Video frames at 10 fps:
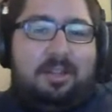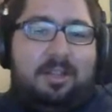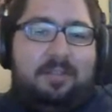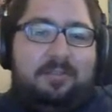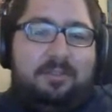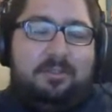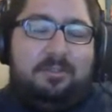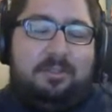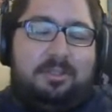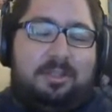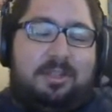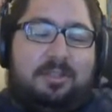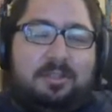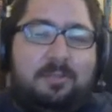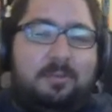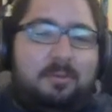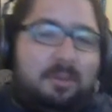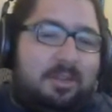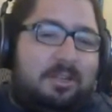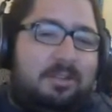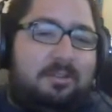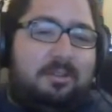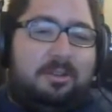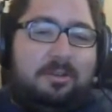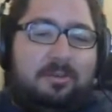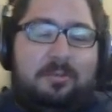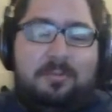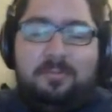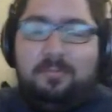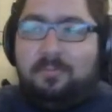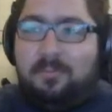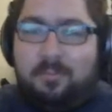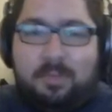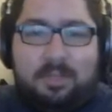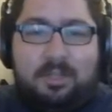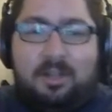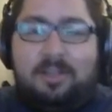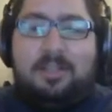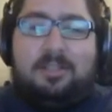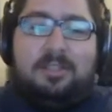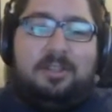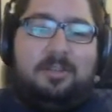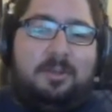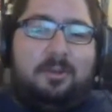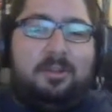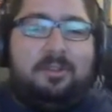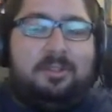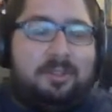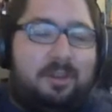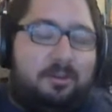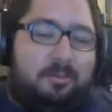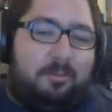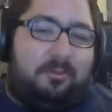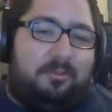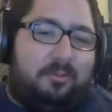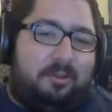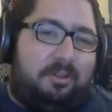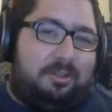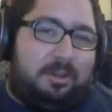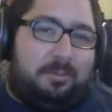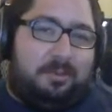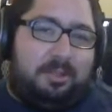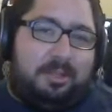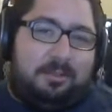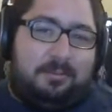Like, if you just got a scope of work and you know what the content's going to be, where do you start before you start building?